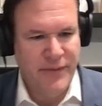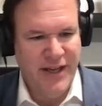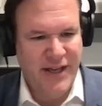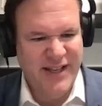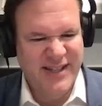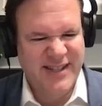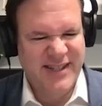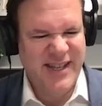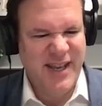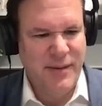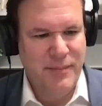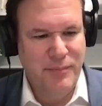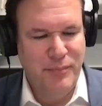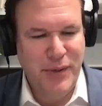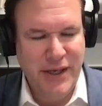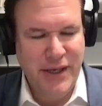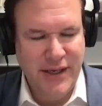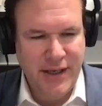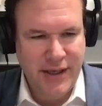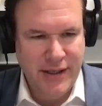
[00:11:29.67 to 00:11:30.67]
i'd say
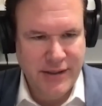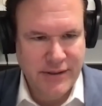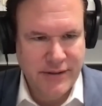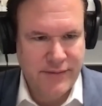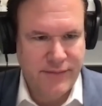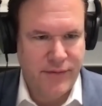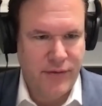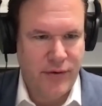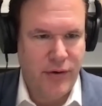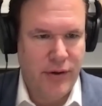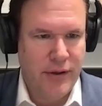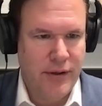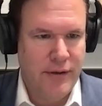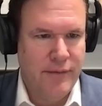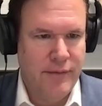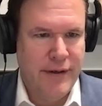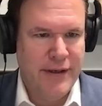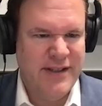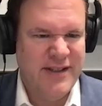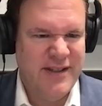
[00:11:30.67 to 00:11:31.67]
beacons for all
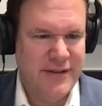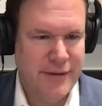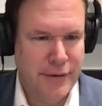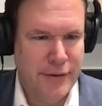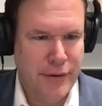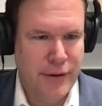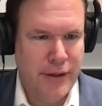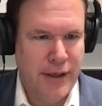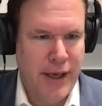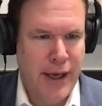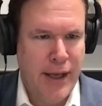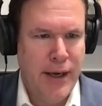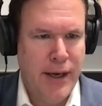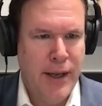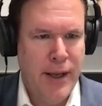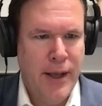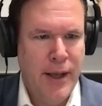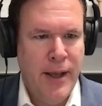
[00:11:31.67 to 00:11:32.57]
of us to look at